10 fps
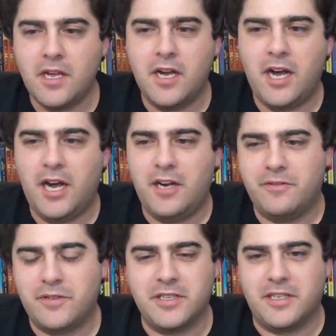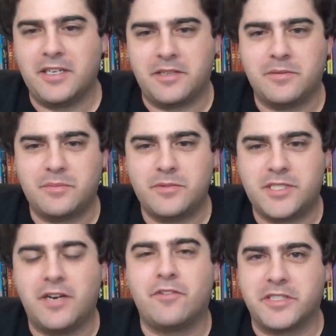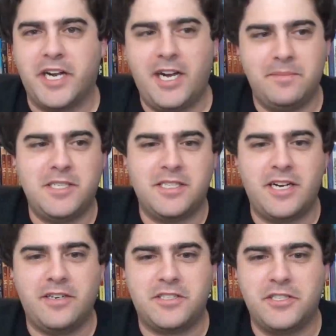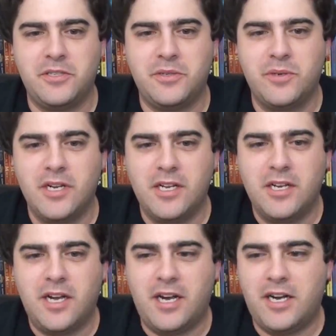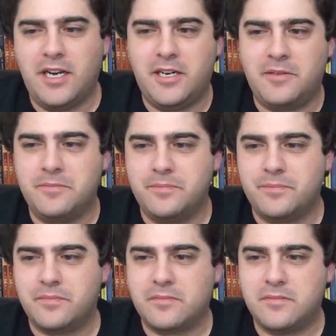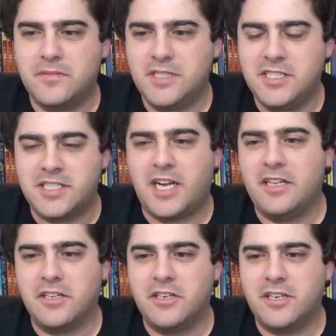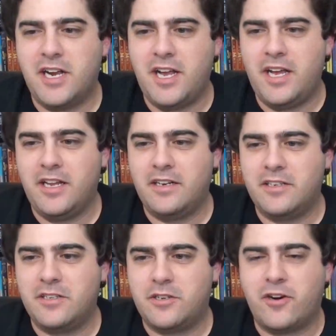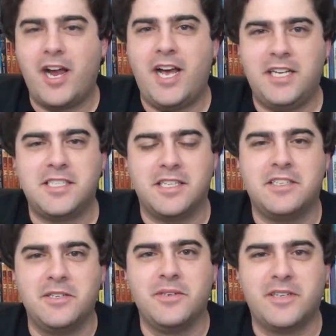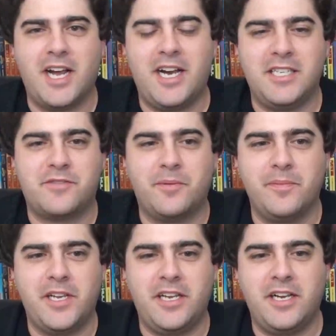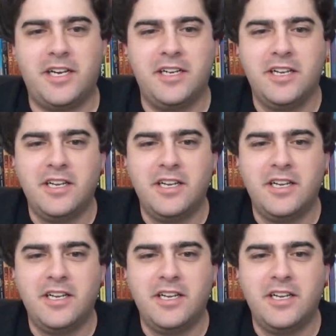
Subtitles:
like several times is there too. Zyler and Kraz, the two guys from the.